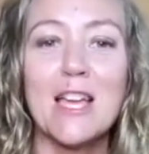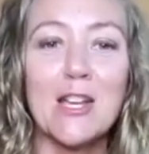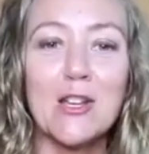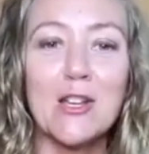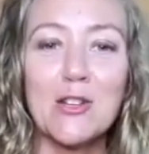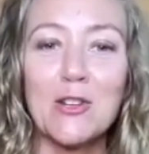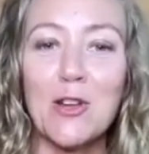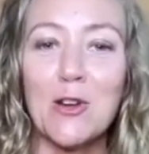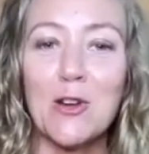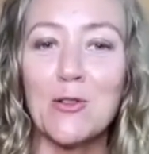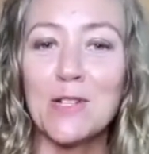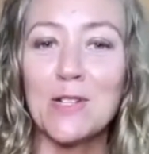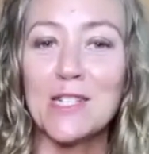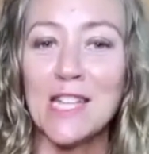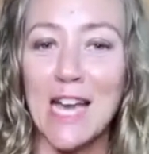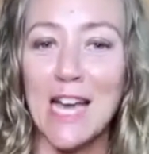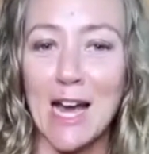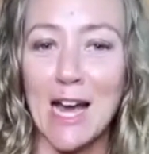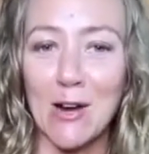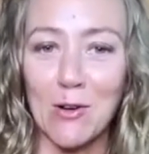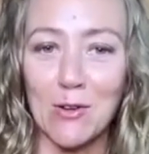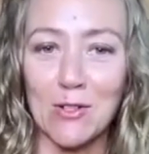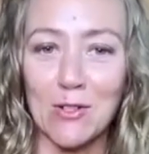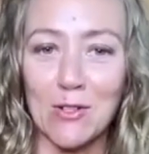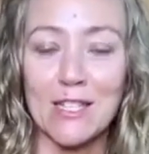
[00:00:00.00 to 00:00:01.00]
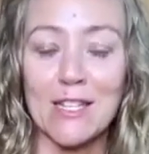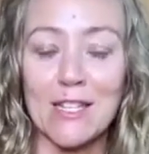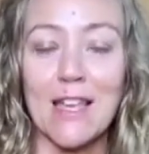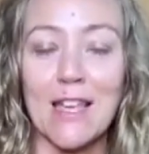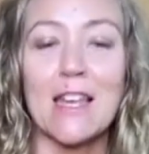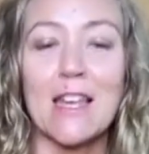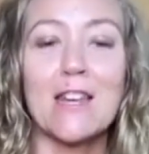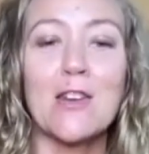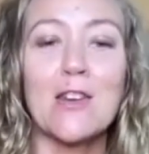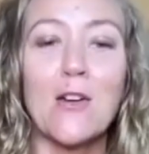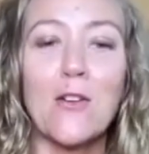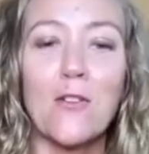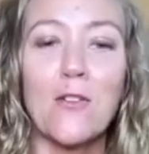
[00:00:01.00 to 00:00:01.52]
no doubt
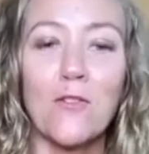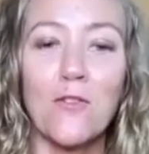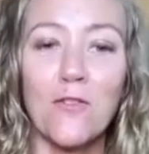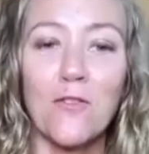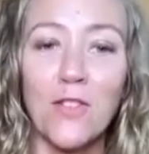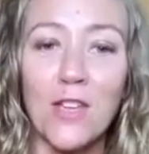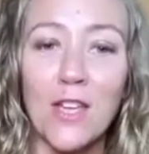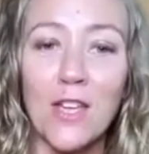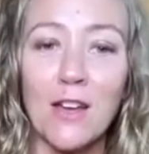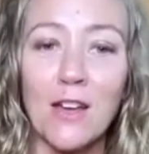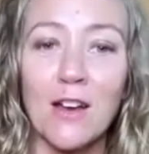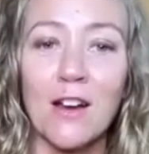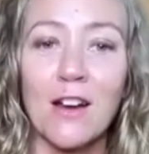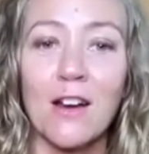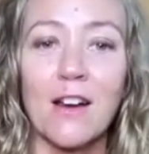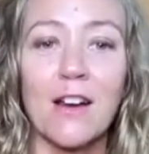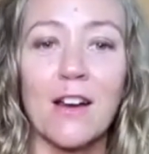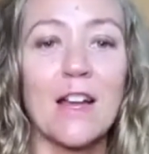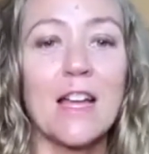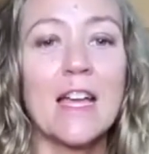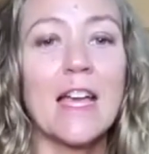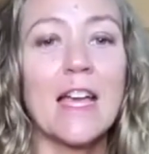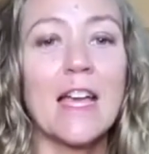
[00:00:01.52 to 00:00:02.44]
and no fear.